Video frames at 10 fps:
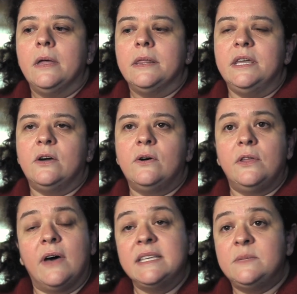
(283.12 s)
The
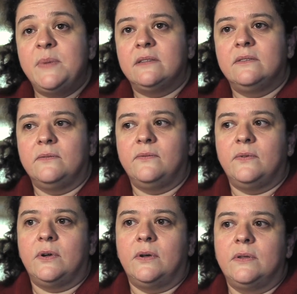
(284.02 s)
other aspect of
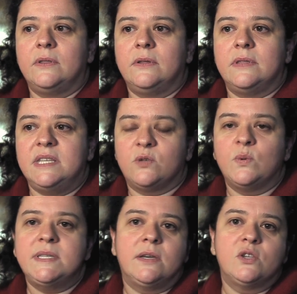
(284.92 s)
uh, this
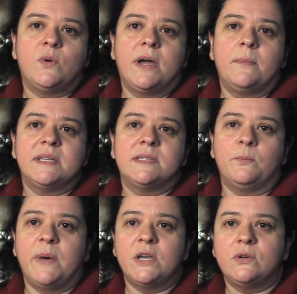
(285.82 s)
research, why am I so
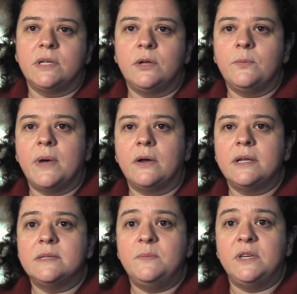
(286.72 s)
passionate about,
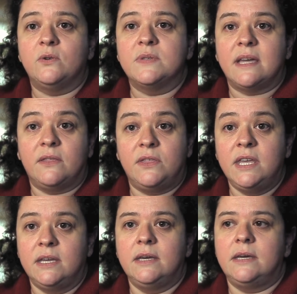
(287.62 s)
is because I
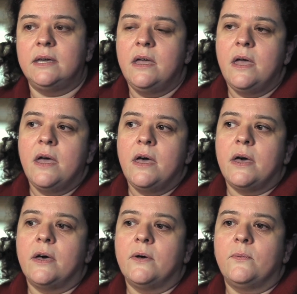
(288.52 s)
think
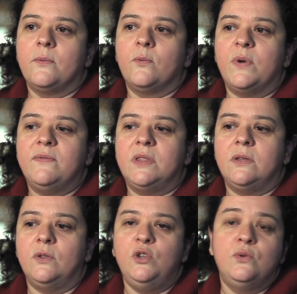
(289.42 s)
uh, with
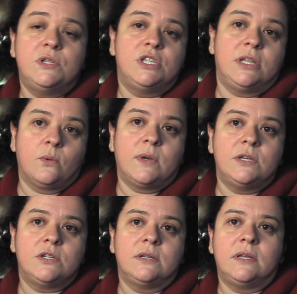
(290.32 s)
the new
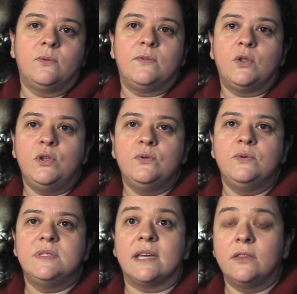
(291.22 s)
generation and with the
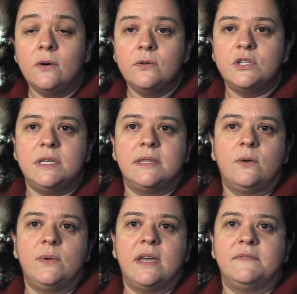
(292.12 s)
new technology
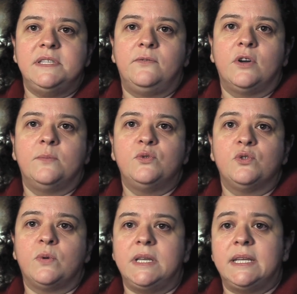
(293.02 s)
that we have developed to
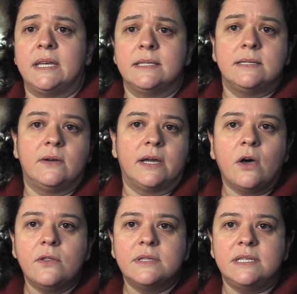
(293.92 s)
treat cancer and
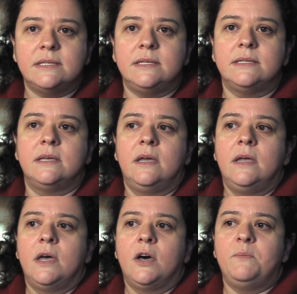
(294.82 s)
other disease,
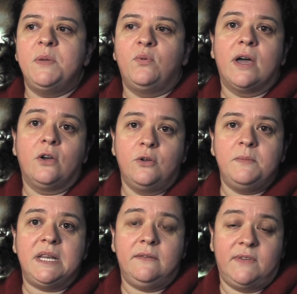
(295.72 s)
uh, people are going
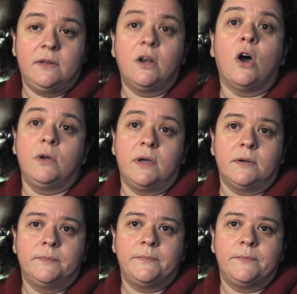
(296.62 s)
to be living longer.